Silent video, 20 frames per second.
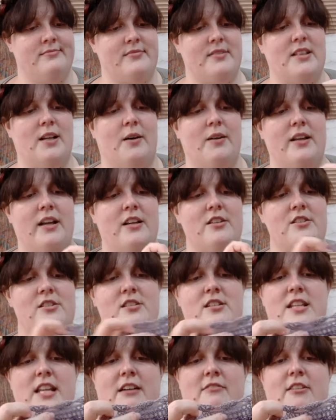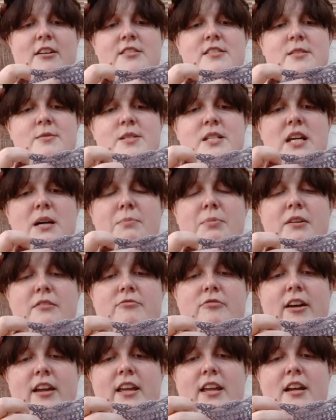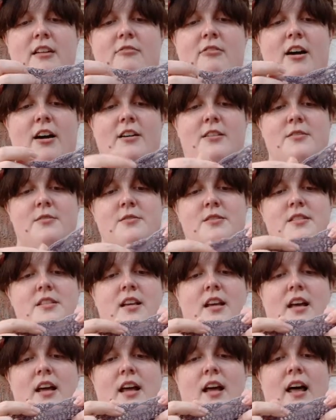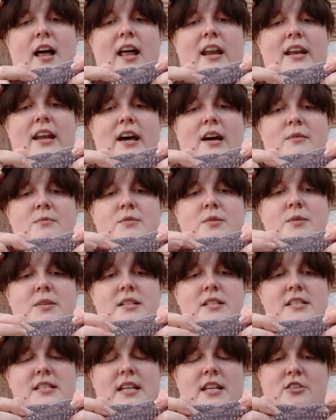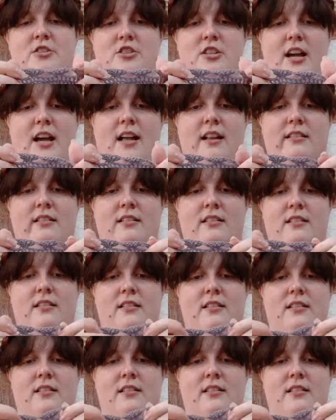no, I think I'd just done that row. So there's a couple of regular rows, and now I'm doing a seashell